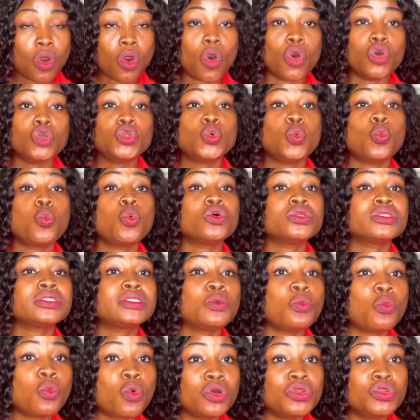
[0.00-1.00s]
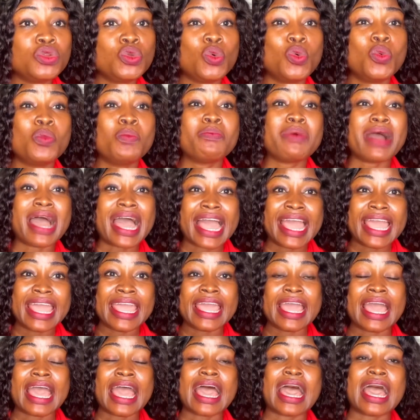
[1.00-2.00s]
Or you want the one you
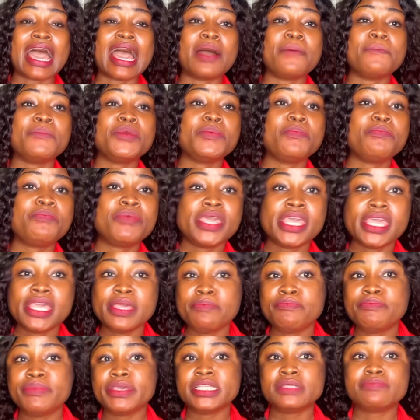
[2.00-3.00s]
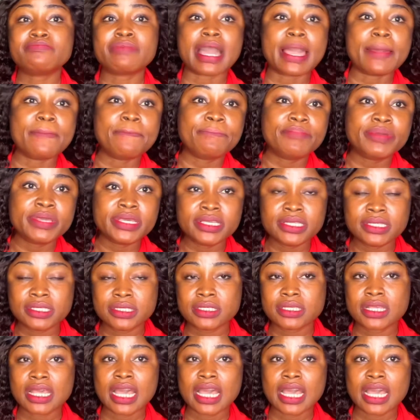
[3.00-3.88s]
buy and be paying bit by bit